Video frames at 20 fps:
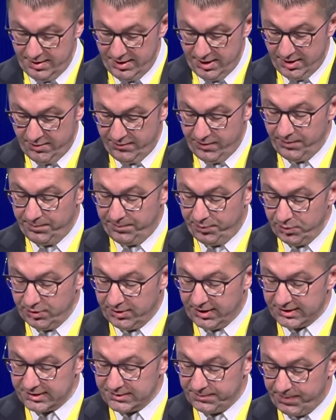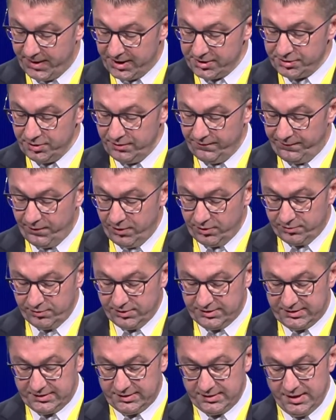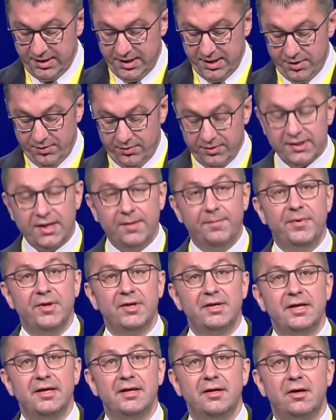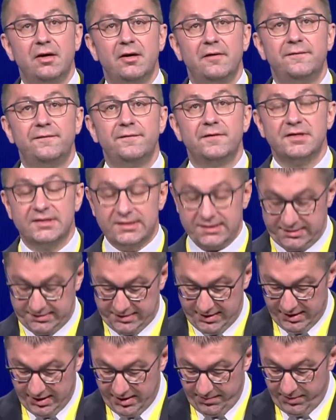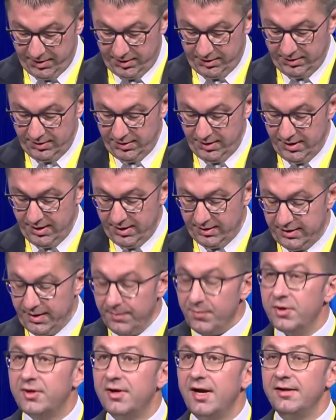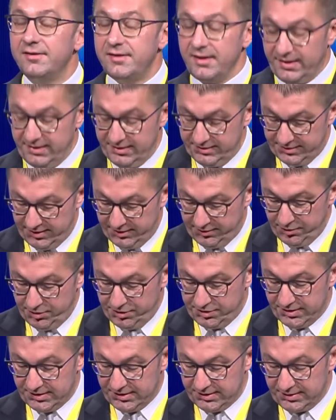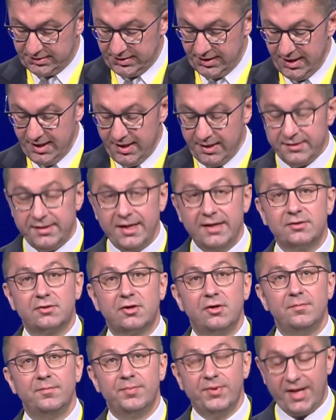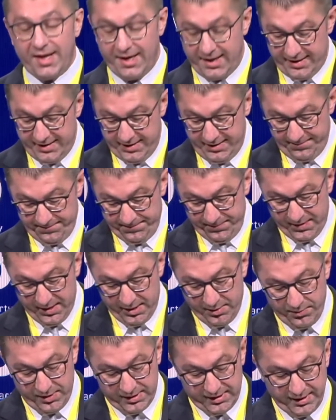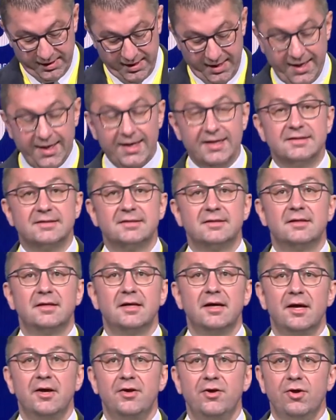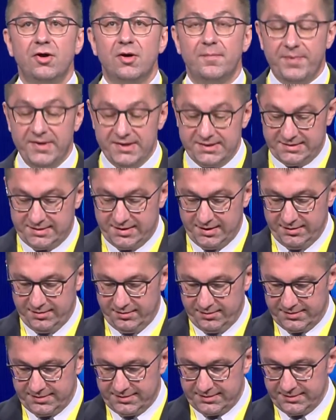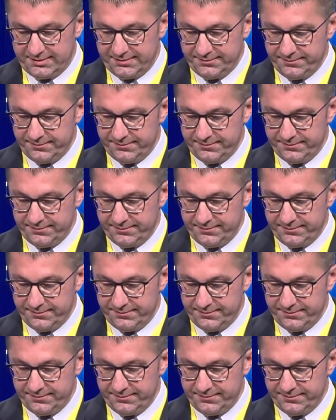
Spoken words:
will put a special focus on the building of sustainable democratic institutions that comply with the highest European standards.